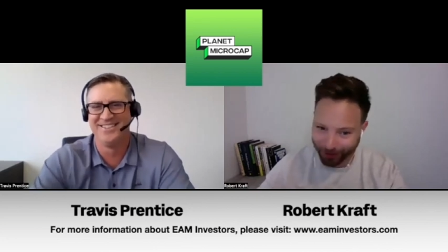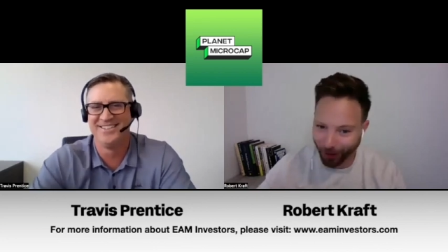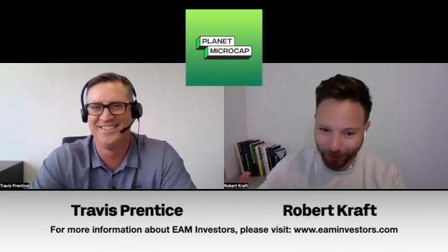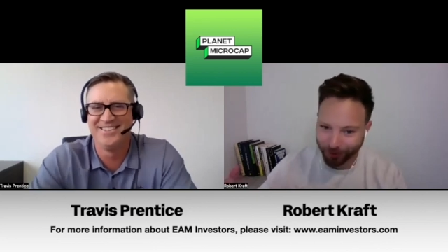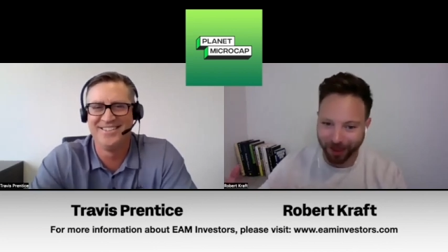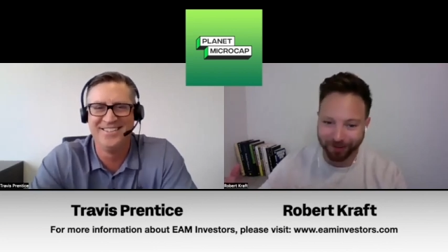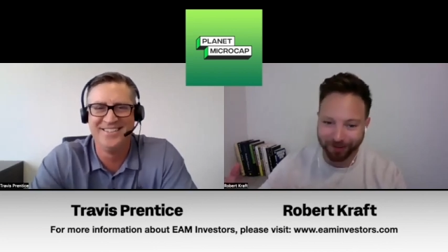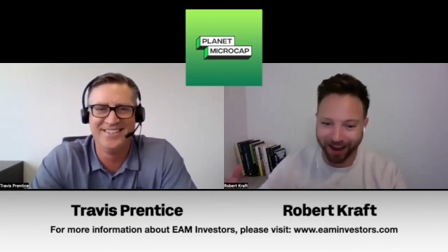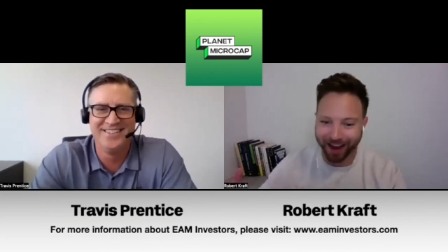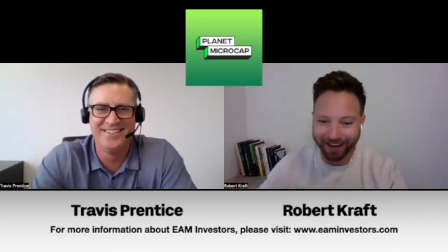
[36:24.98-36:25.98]
Speaker 1: goes
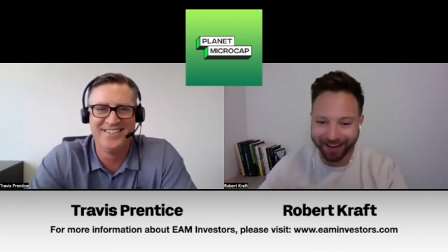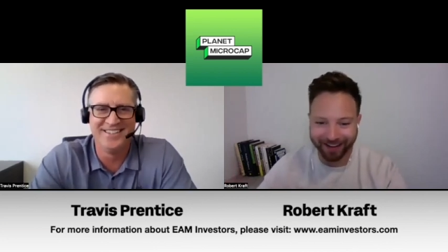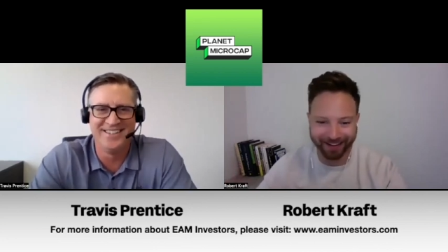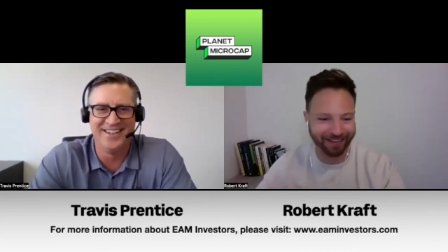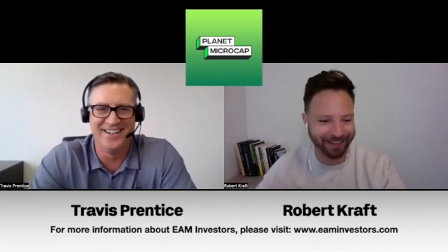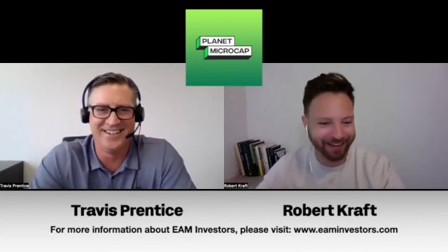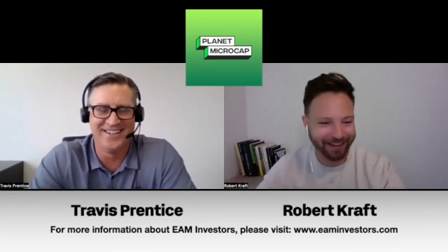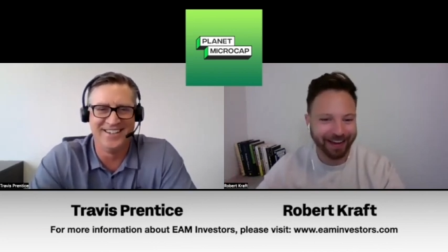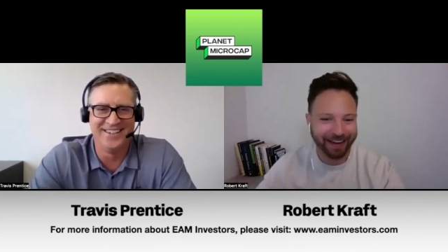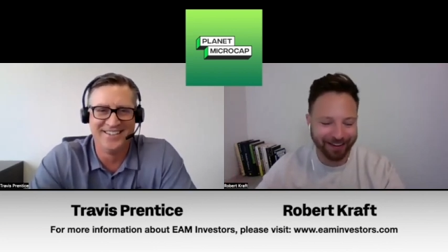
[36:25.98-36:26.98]
without saying. Yeah.
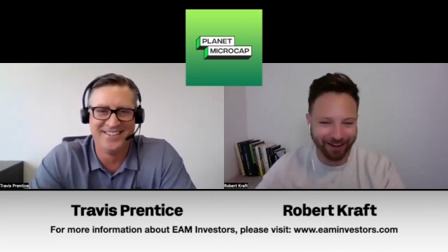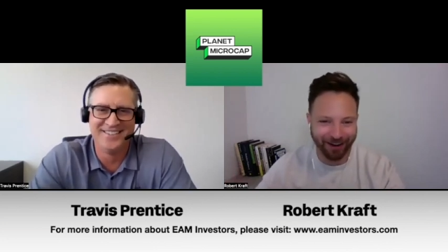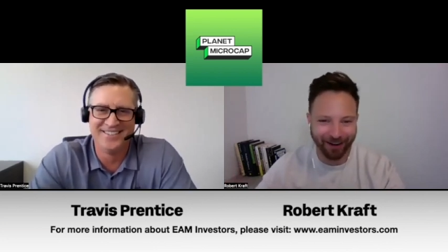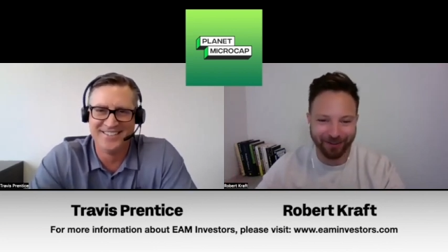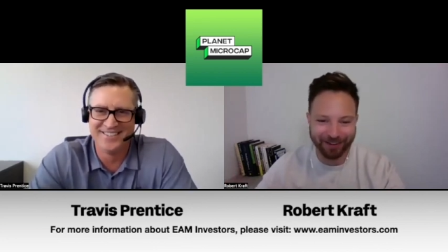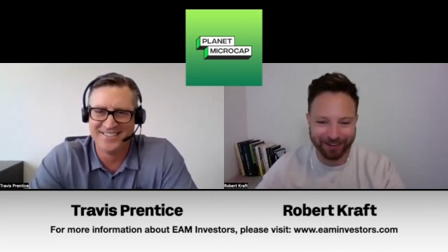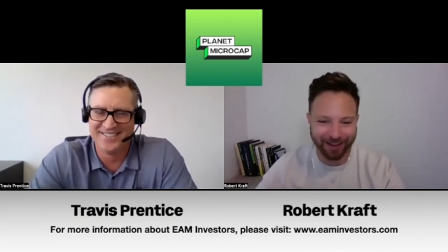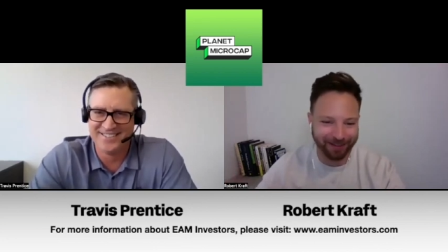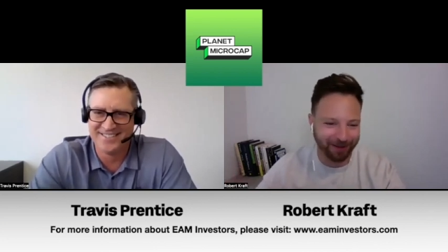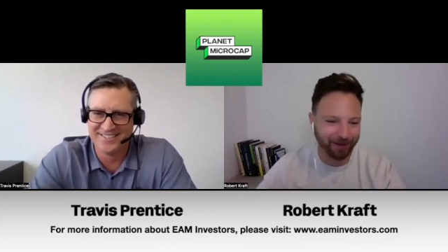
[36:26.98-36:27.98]
Yeah. You know, it,
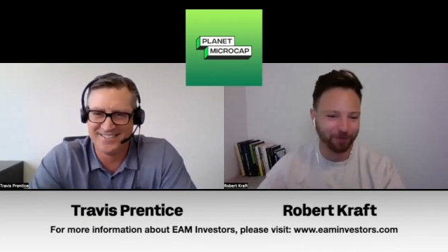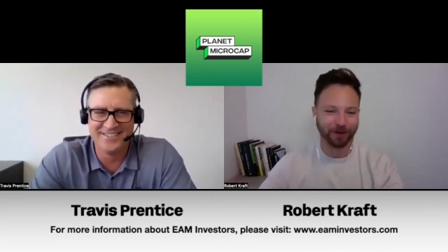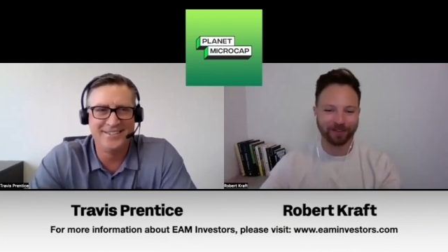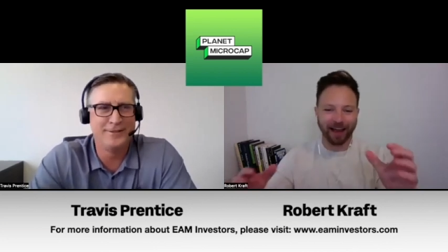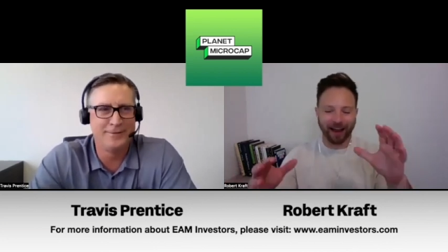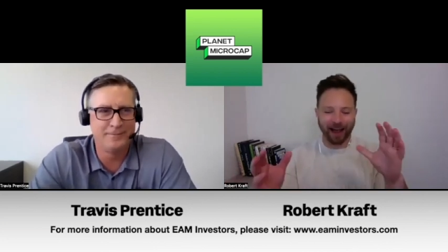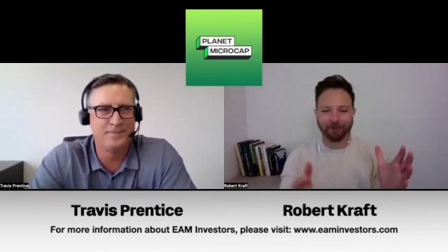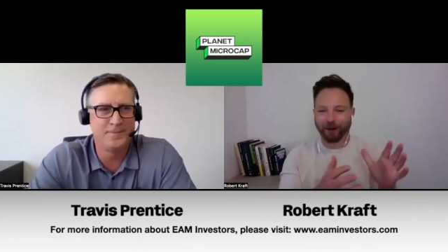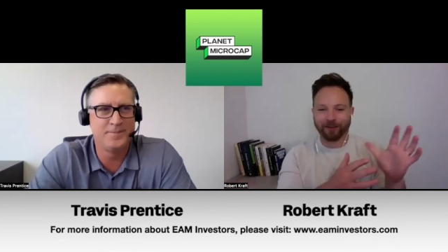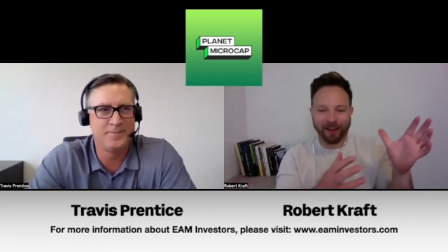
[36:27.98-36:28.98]
it, we say,
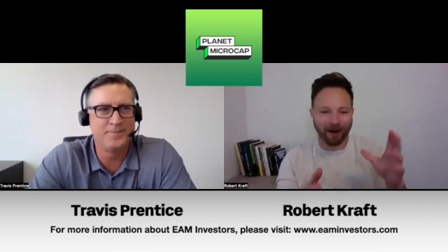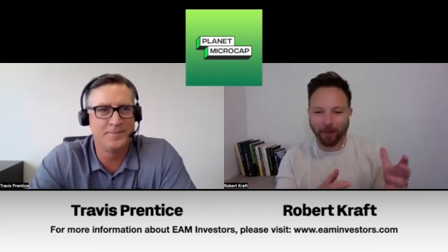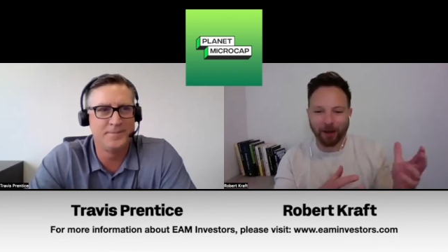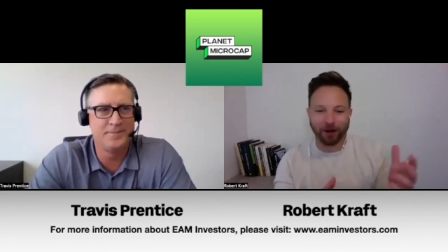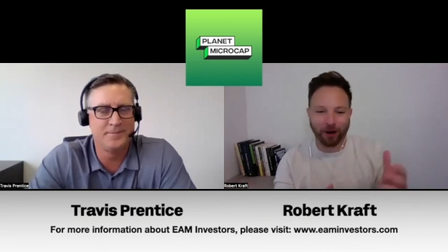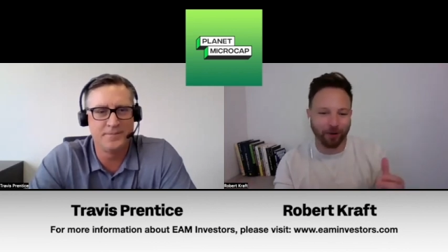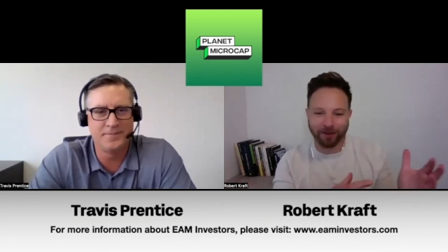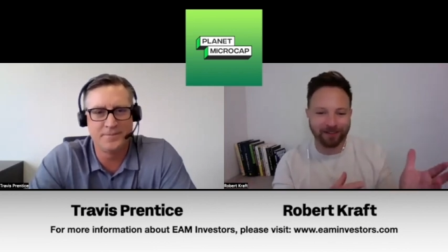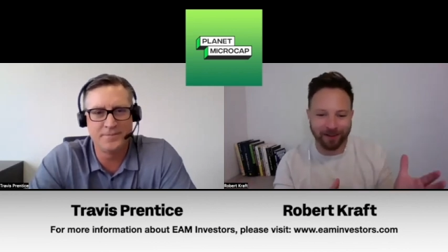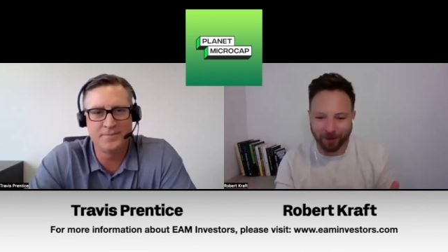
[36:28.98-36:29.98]
I was saying a month ago, it
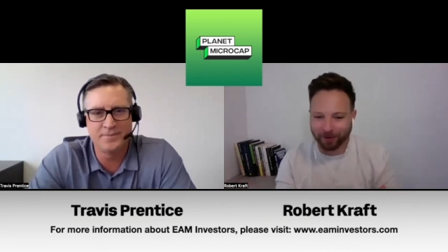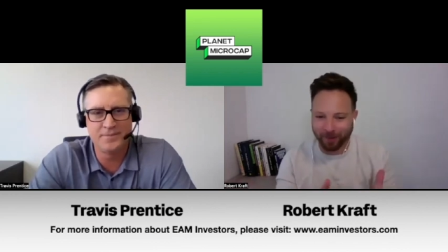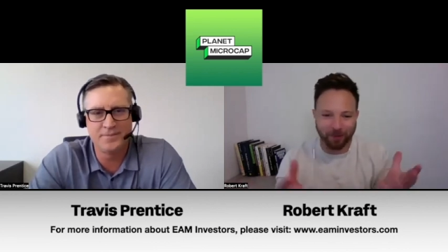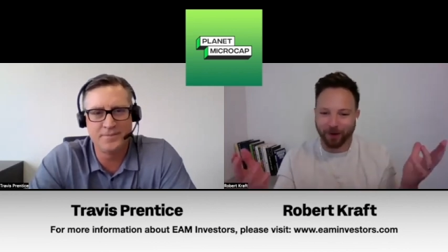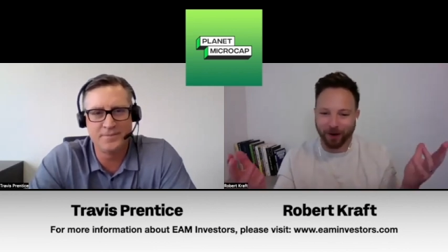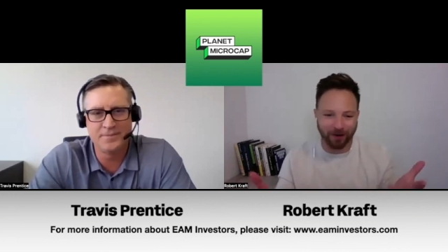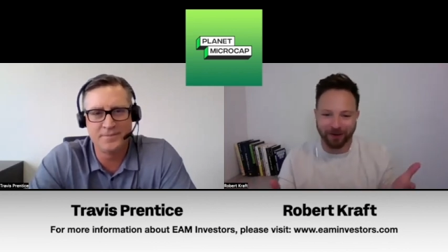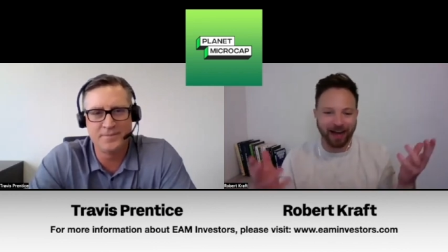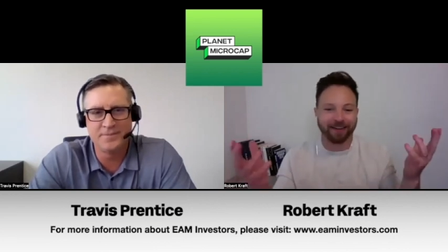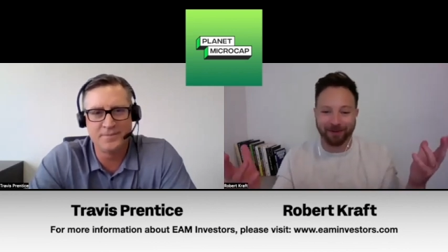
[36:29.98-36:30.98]
was eighteen months, maybe we're
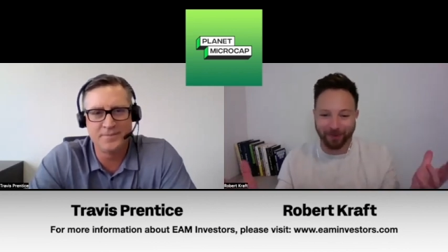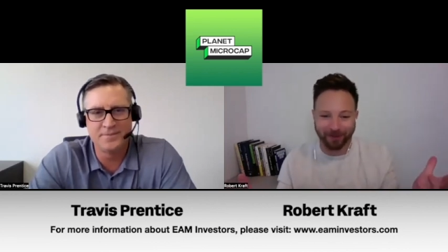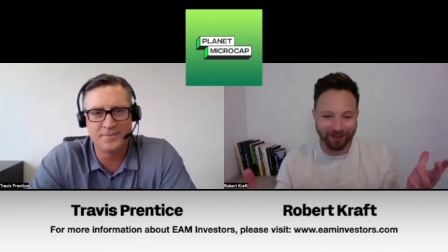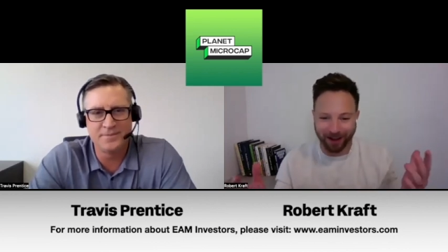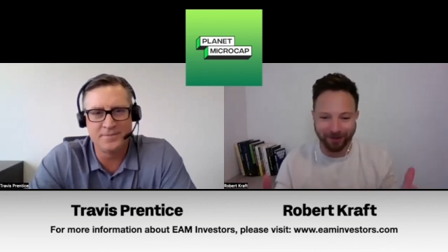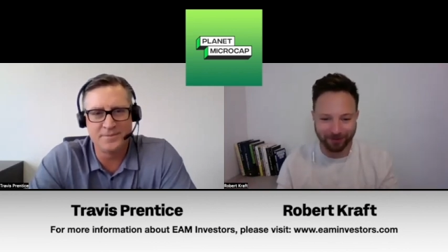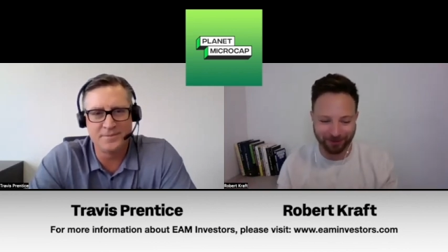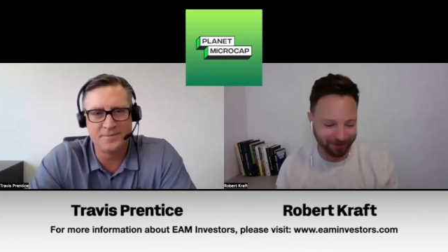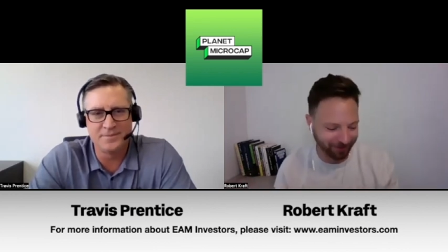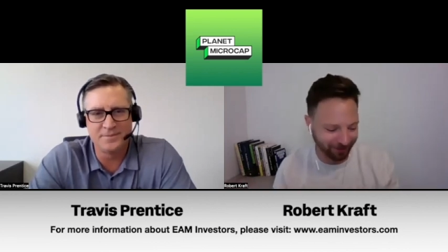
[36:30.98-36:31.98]
on nineteen months now.
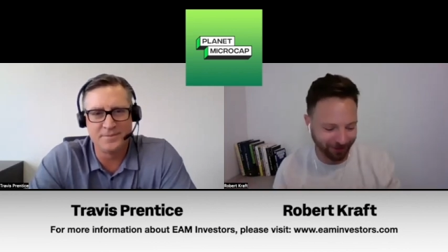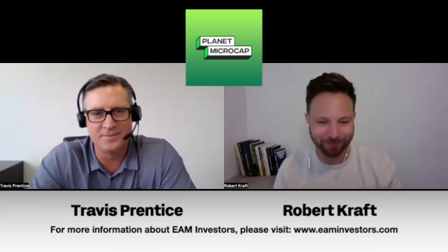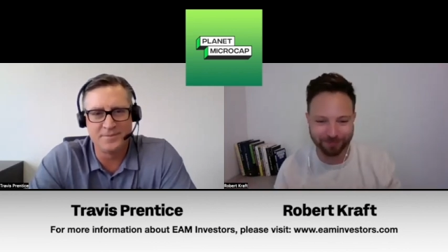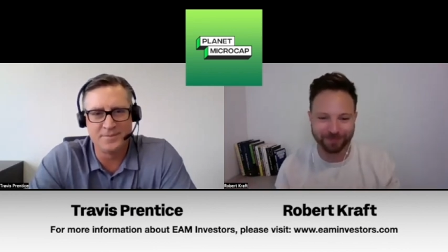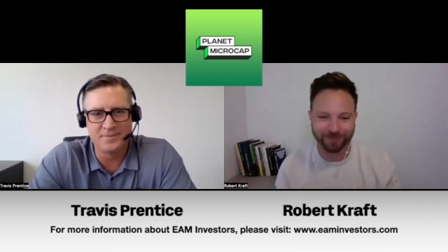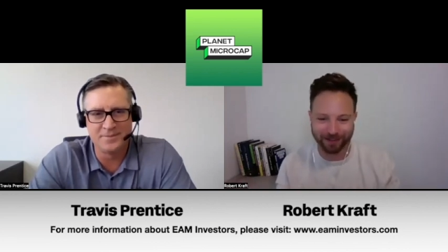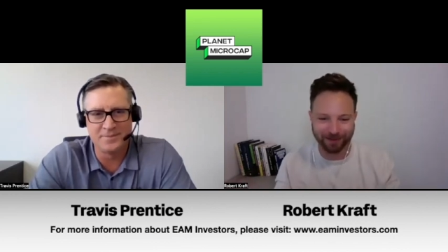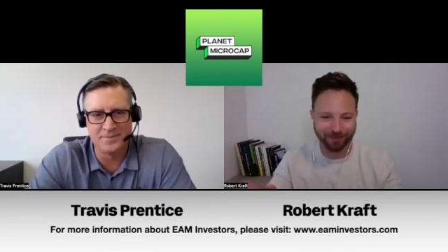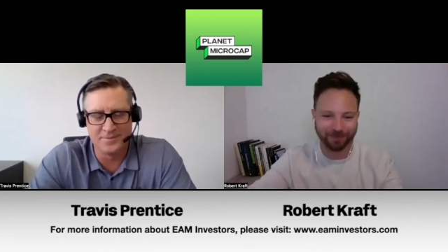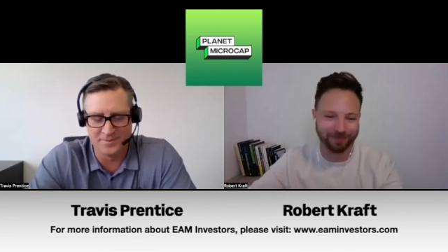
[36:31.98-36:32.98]
Just, you know,
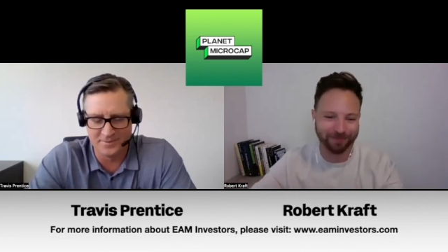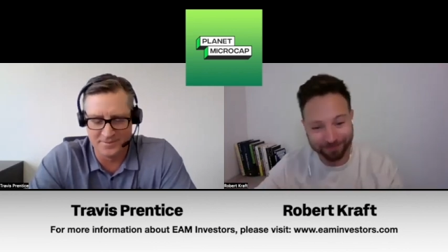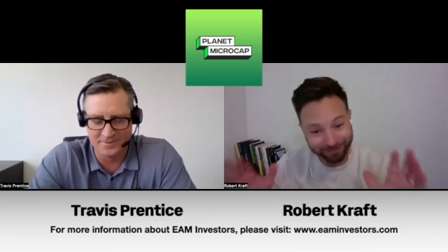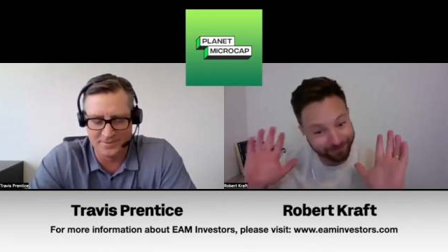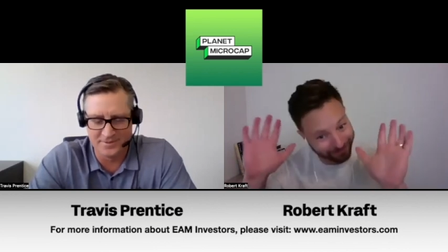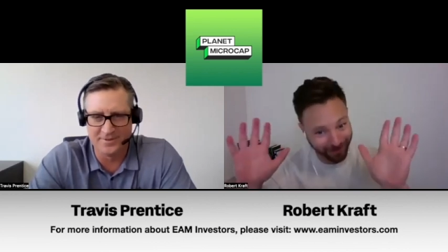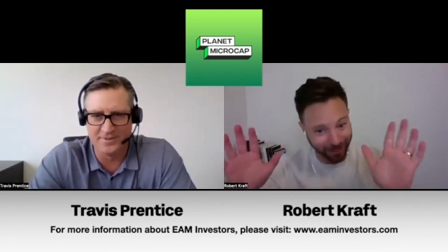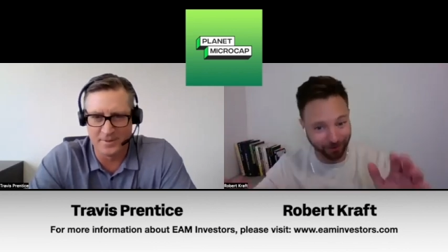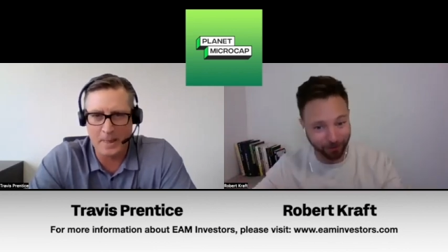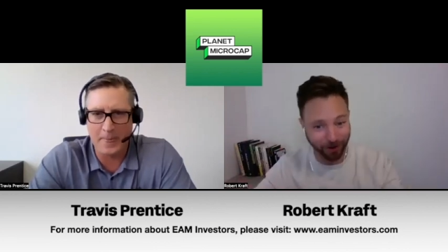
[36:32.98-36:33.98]
it's,
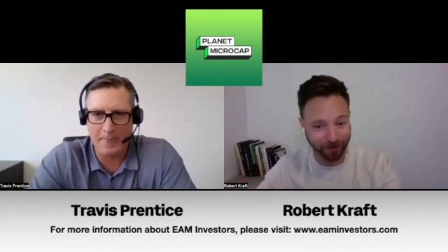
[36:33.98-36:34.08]
it is what